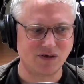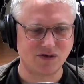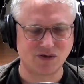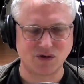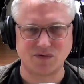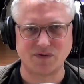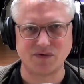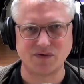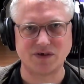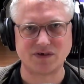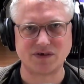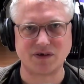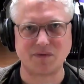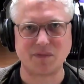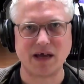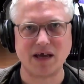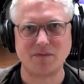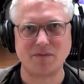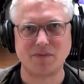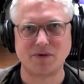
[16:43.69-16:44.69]
And I
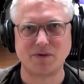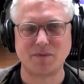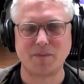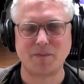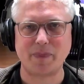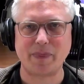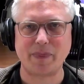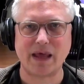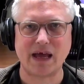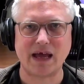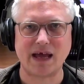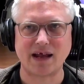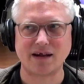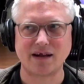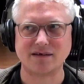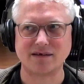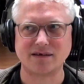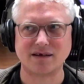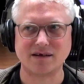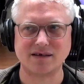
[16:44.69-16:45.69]
decided it needed
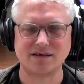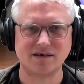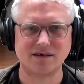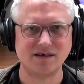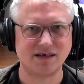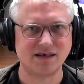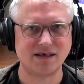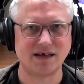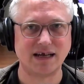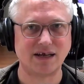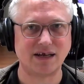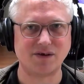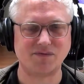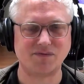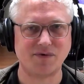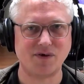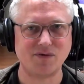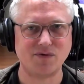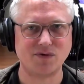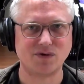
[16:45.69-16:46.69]
vocals,
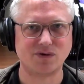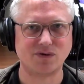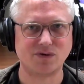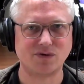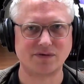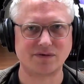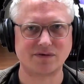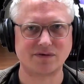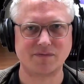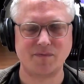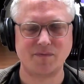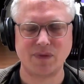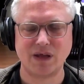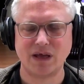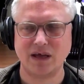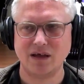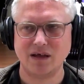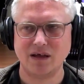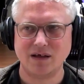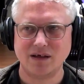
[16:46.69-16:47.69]
so I was sat
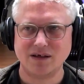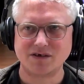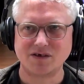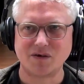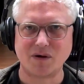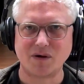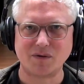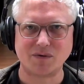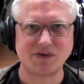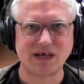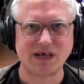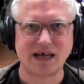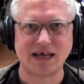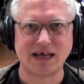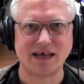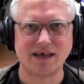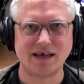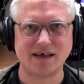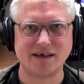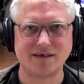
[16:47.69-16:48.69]
here
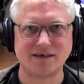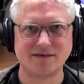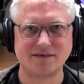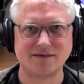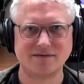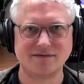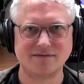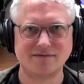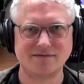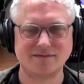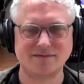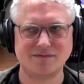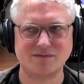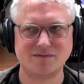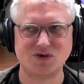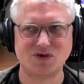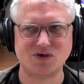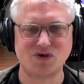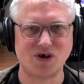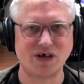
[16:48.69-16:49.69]
trying to do vocals for
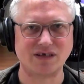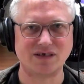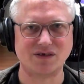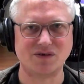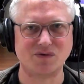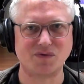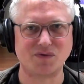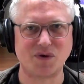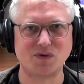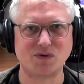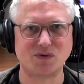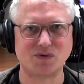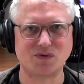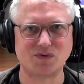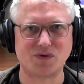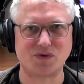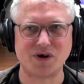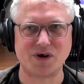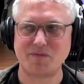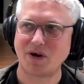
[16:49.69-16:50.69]
it. My wife was in the room
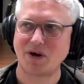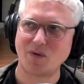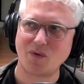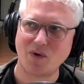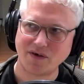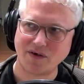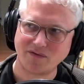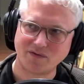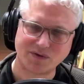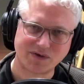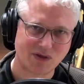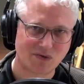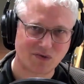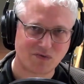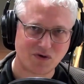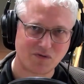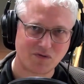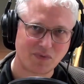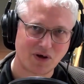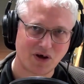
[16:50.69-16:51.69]
behind me, and I could hear her
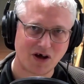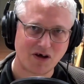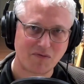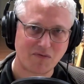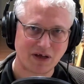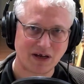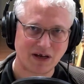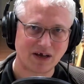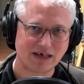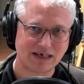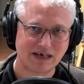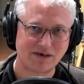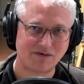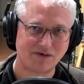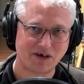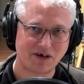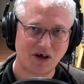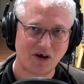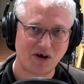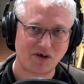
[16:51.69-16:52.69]
laughing because when you've got a
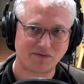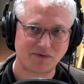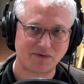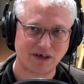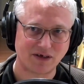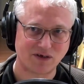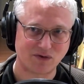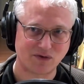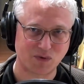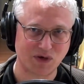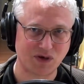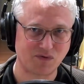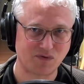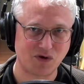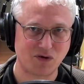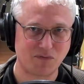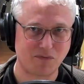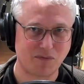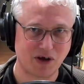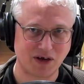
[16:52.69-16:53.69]
microphone, like a
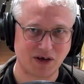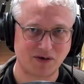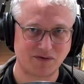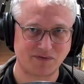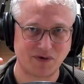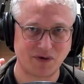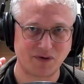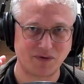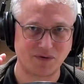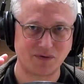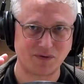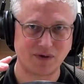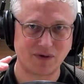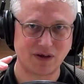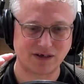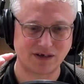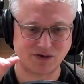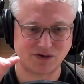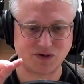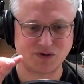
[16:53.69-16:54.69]
studio microphone, like the one I'm
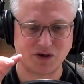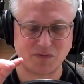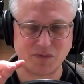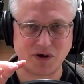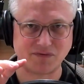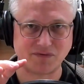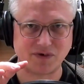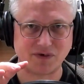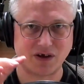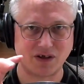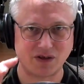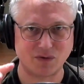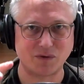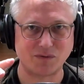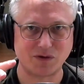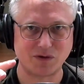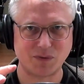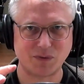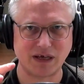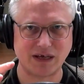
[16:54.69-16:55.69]
speaking through in headphones,
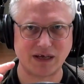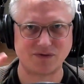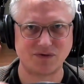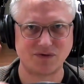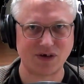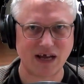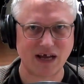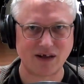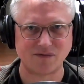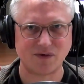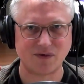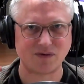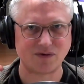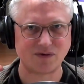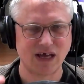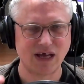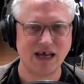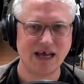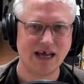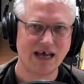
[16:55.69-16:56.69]
you can hear
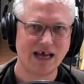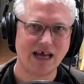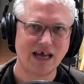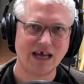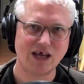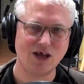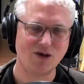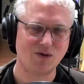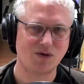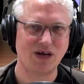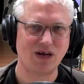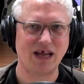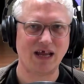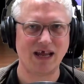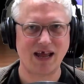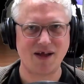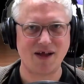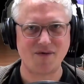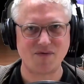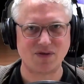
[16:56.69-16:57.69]
everything.
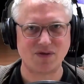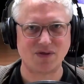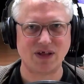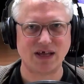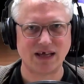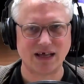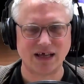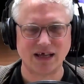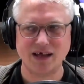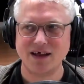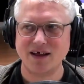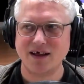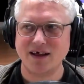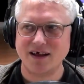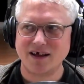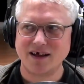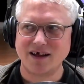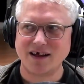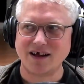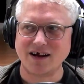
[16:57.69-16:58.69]
And I ended up saying,
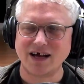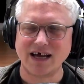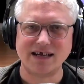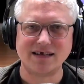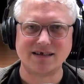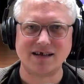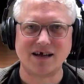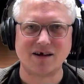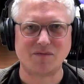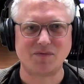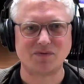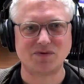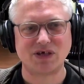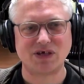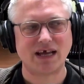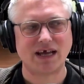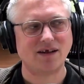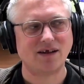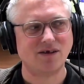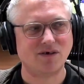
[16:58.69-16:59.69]
look, if you
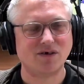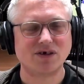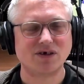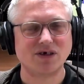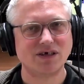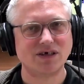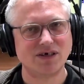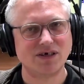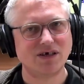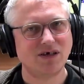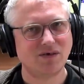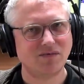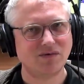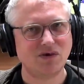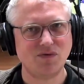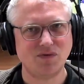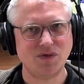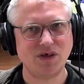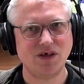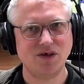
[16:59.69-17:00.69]
think you can do better,
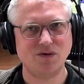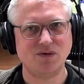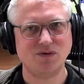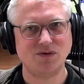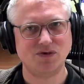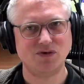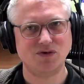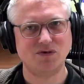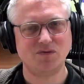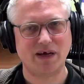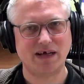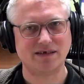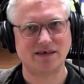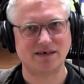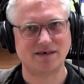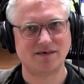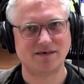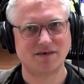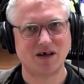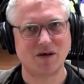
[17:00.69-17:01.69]
come and give it a go. Now, my
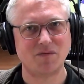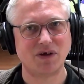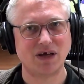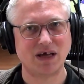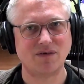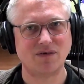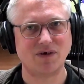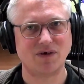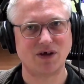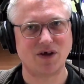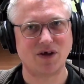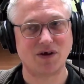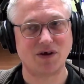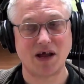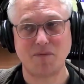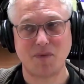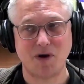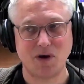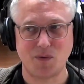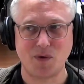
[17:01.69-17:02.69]
wife's never been
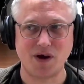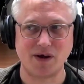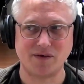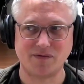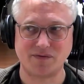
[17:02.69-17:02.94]
in bands.